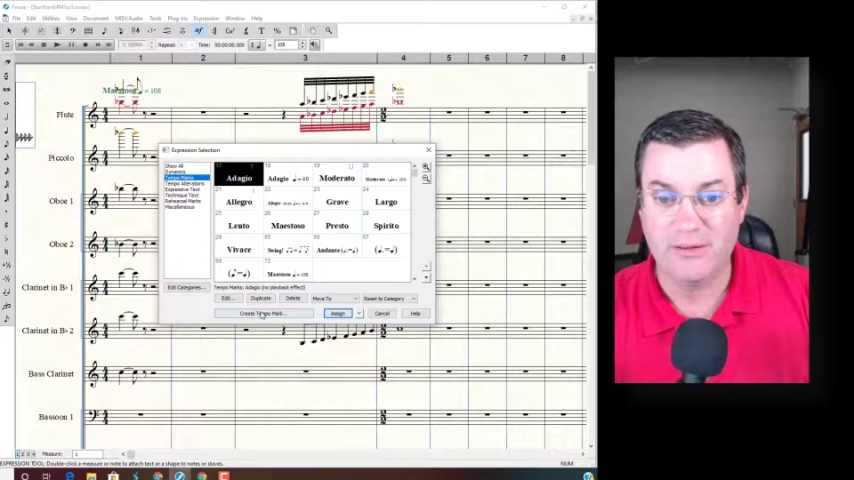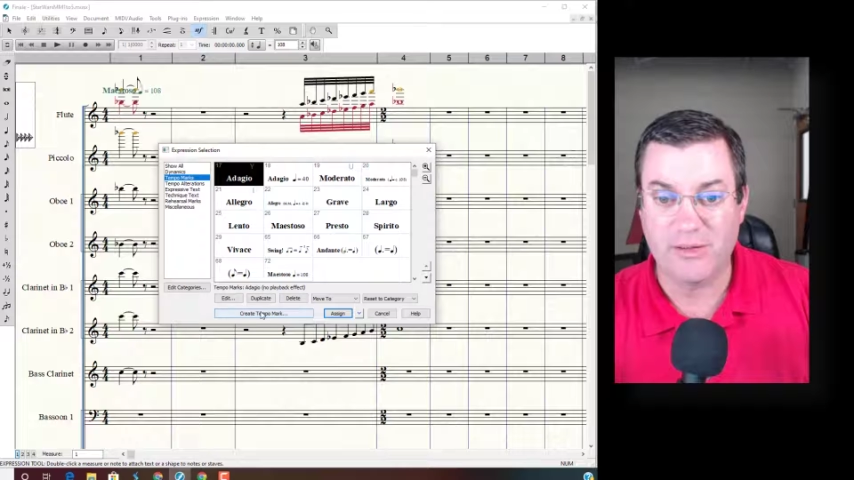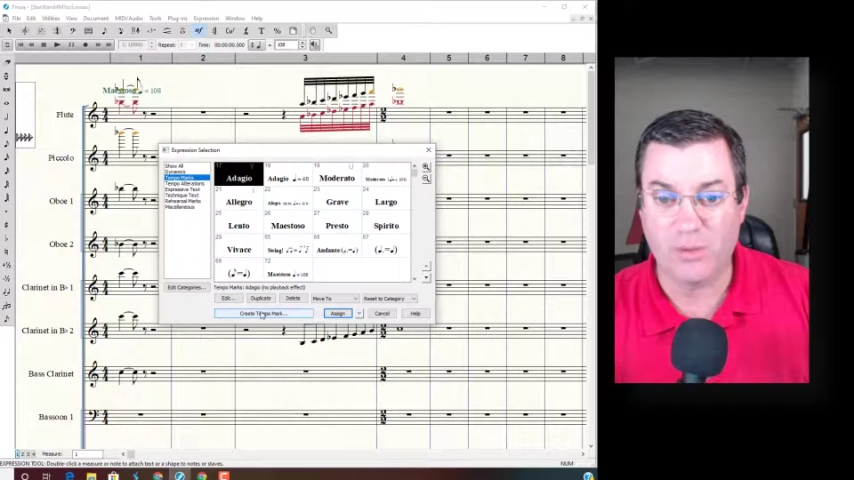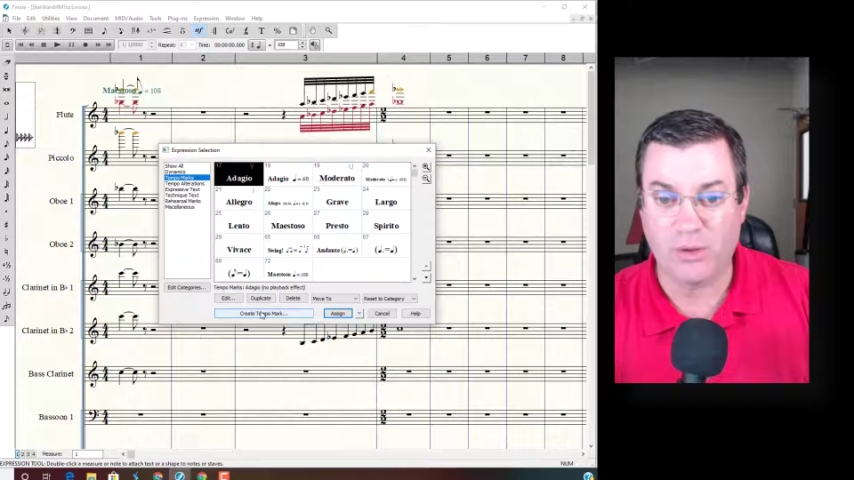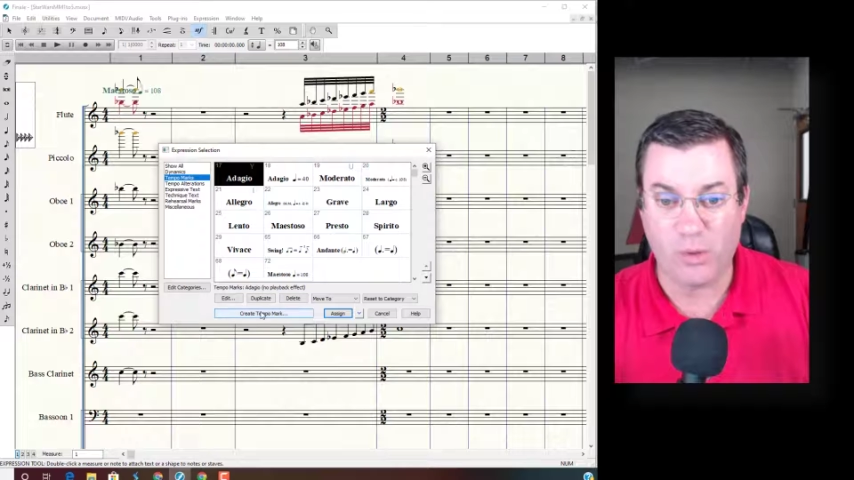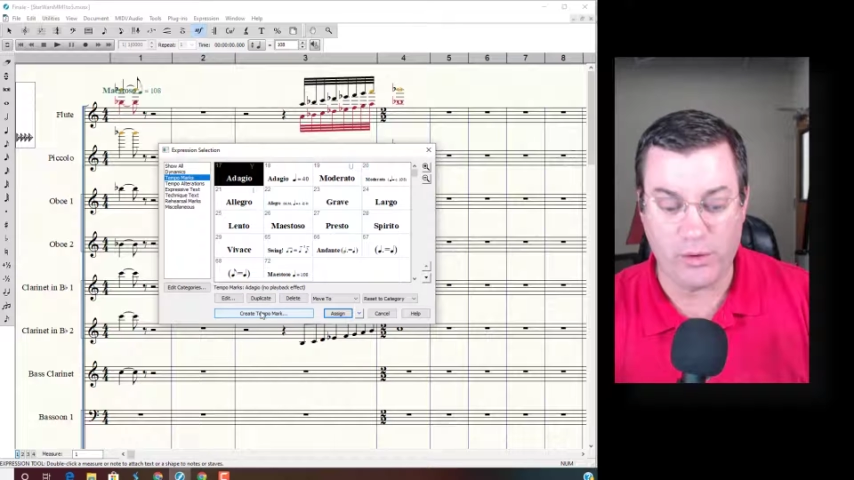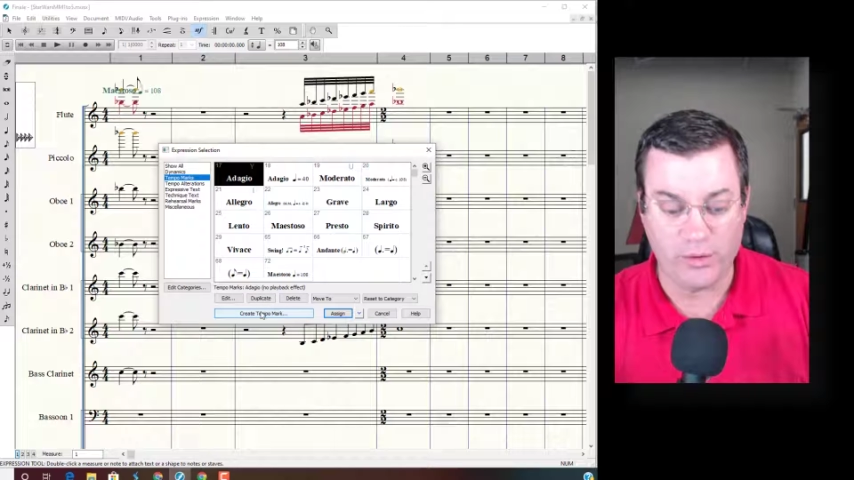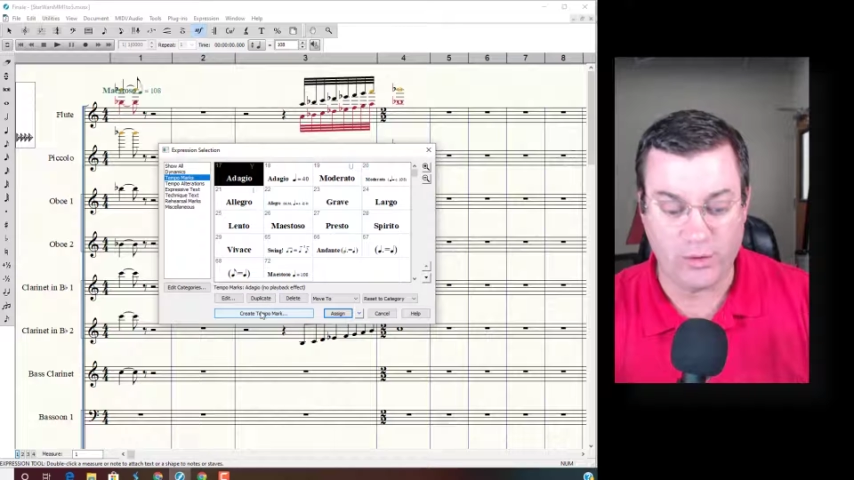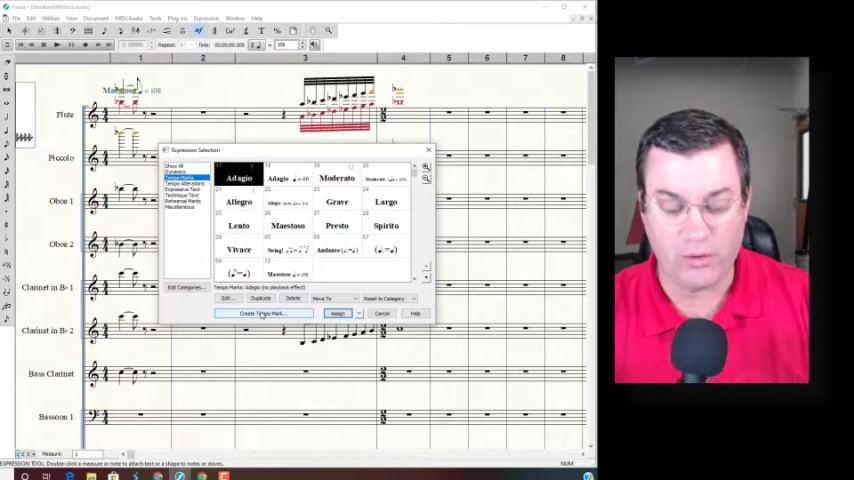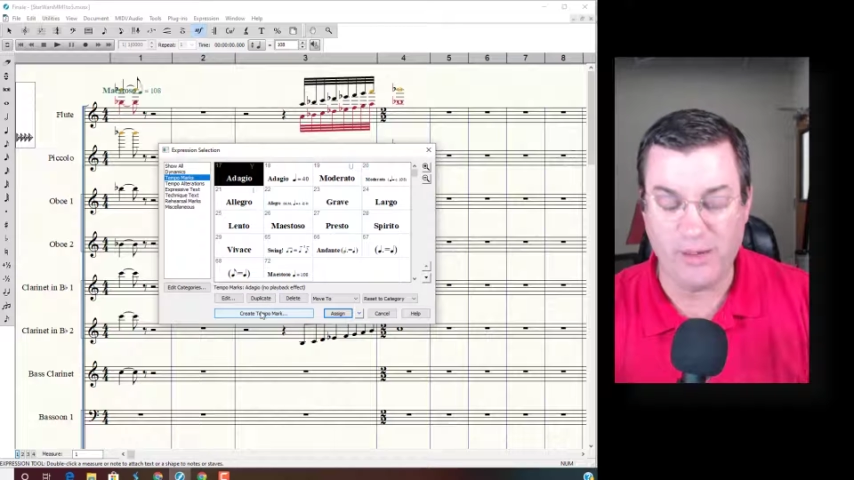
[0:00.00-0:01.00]
So we're going
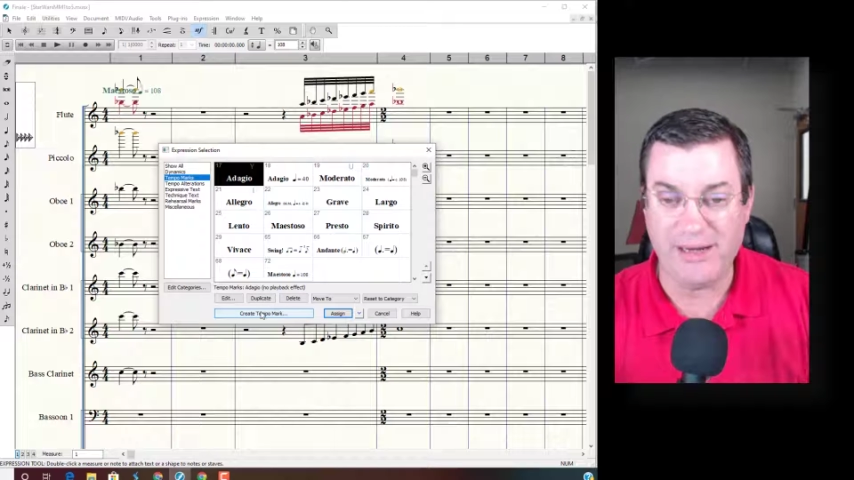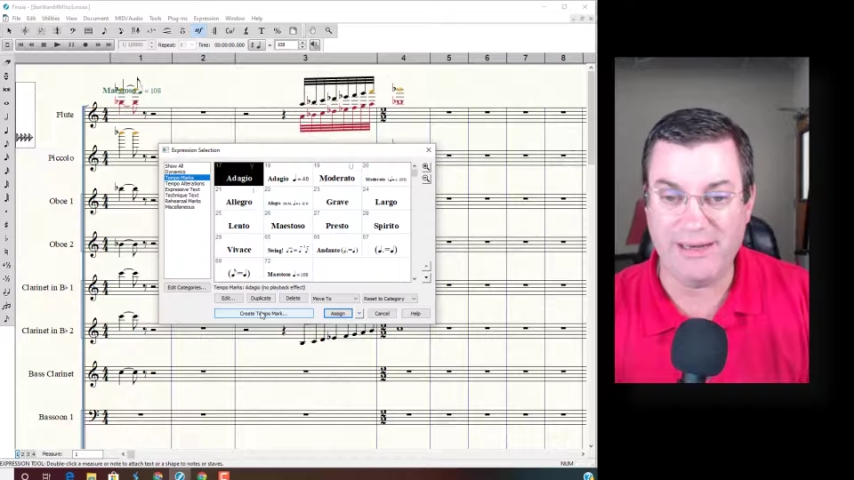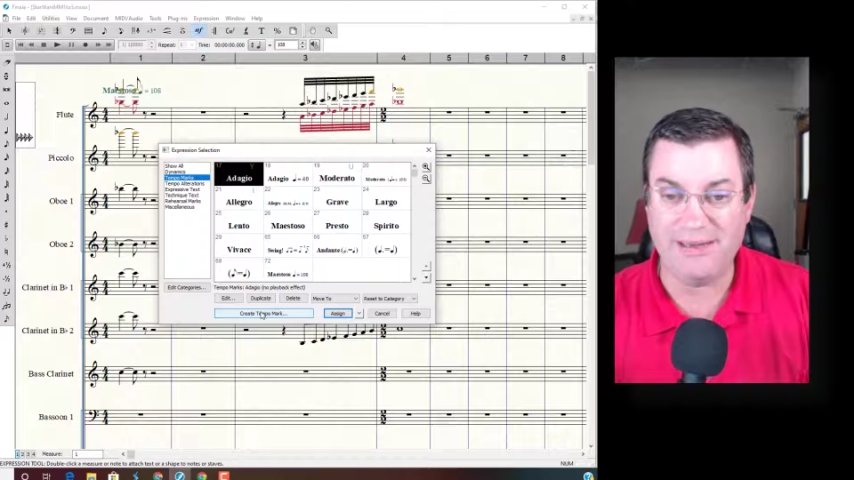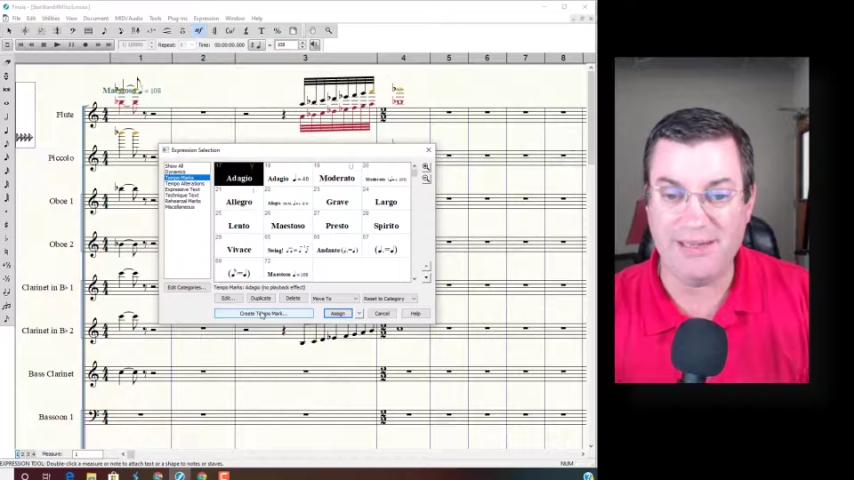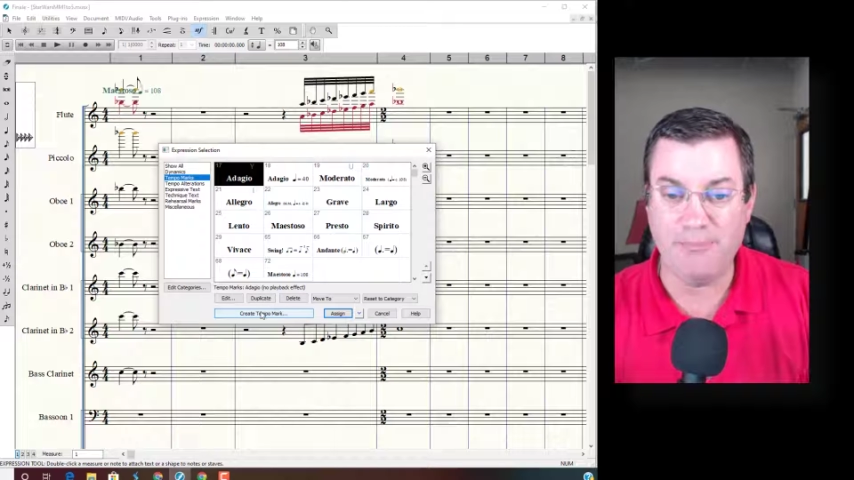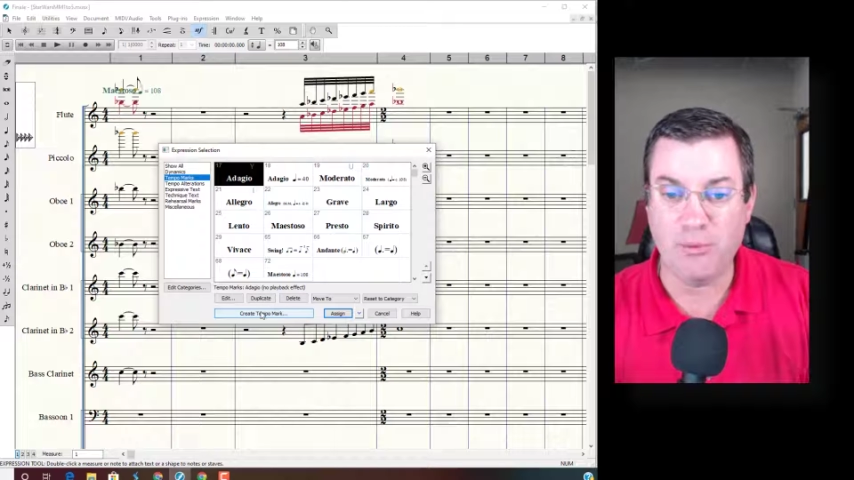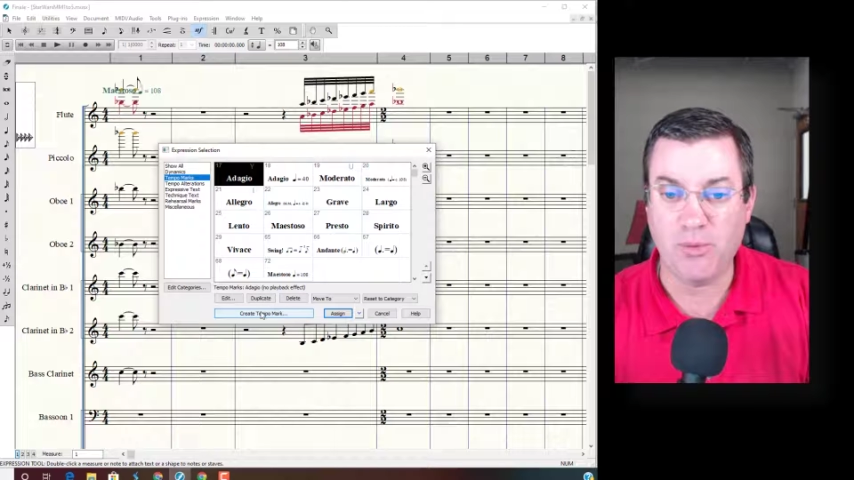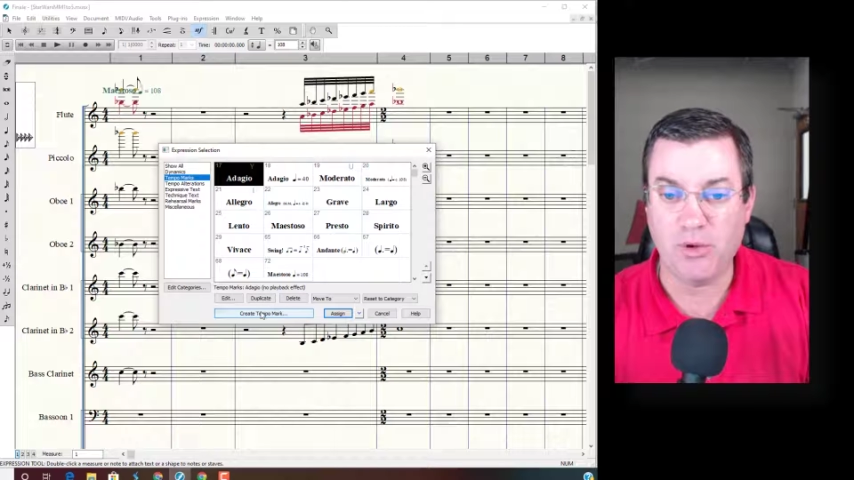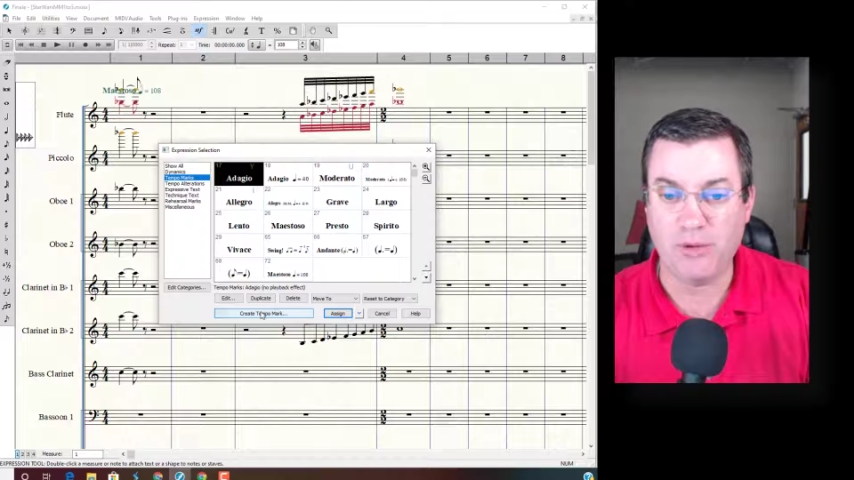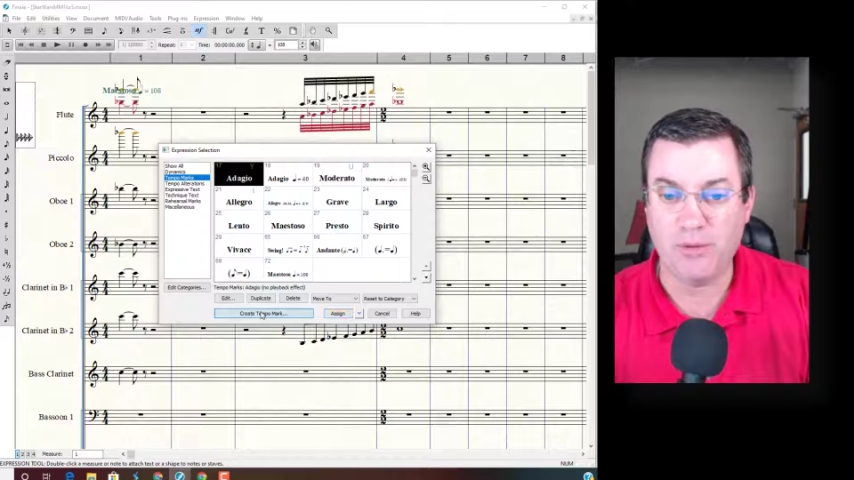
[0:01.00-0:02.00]
to create a tempo
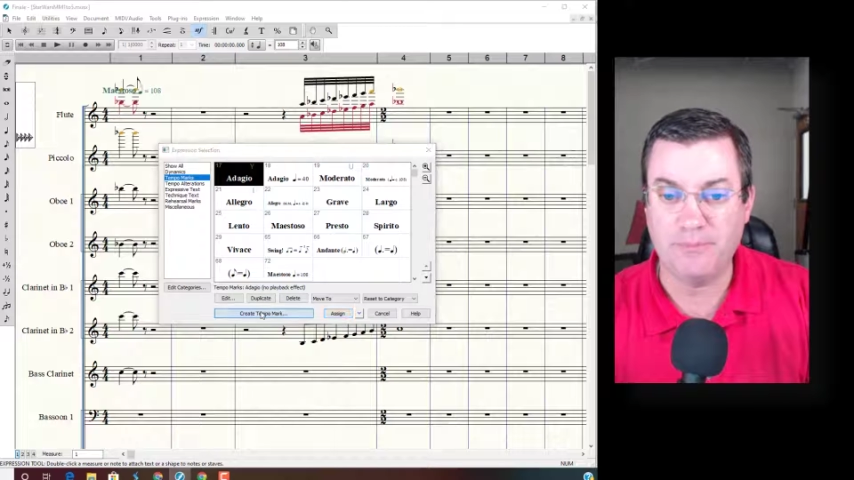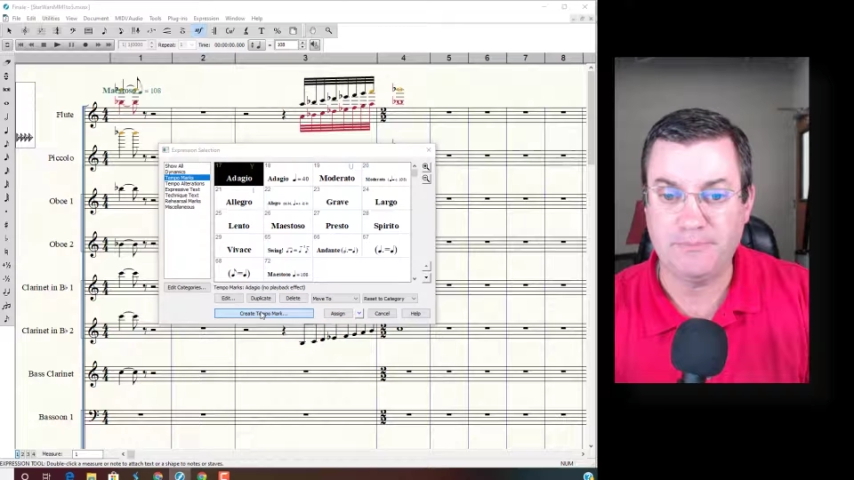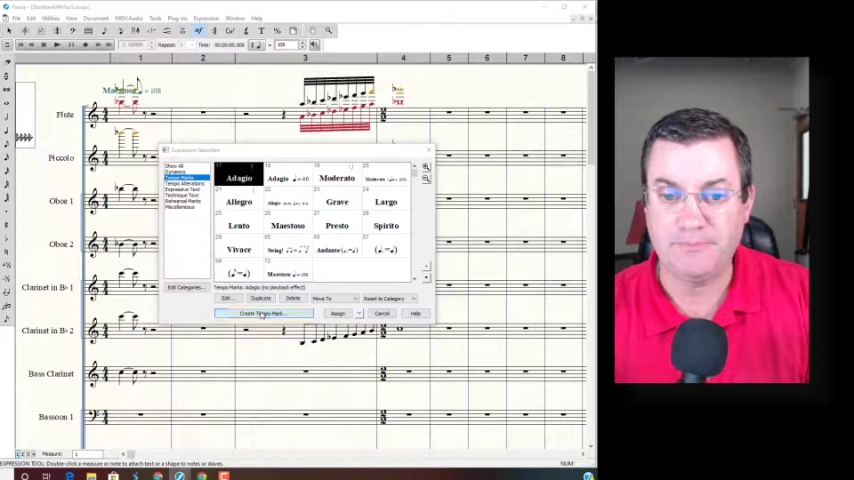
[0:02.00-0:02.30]
mark,